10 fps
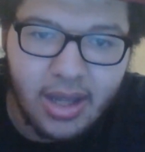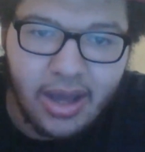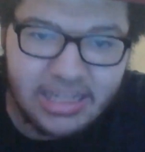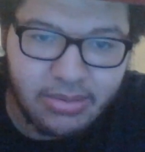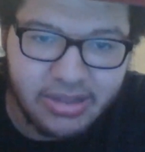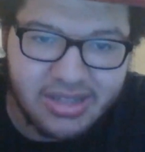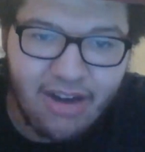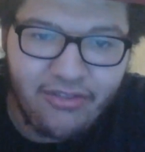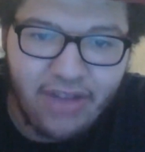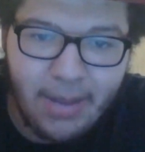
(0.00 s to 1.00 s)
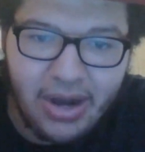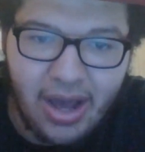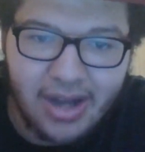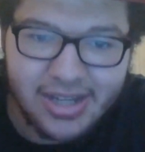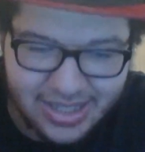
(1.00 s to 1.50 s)
I should be terrified, but
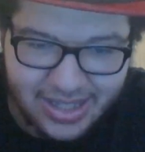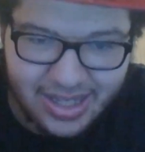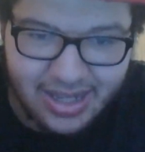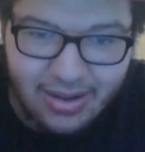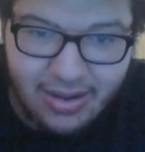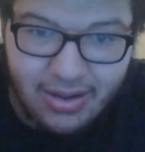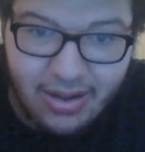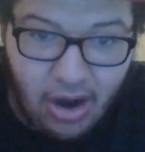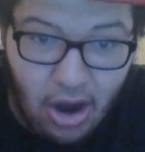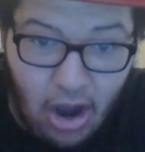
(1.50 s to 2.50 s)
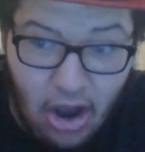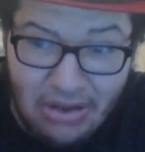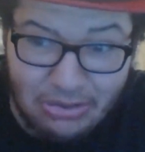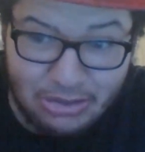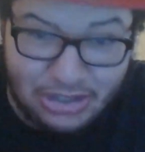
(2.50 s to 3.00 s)
honestly,
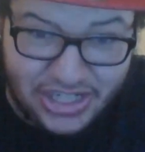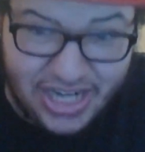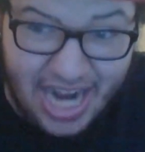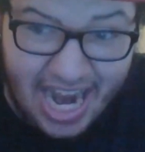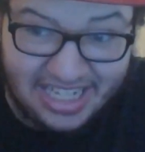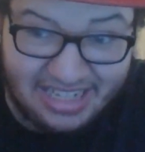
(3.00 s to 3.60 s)
oh shit!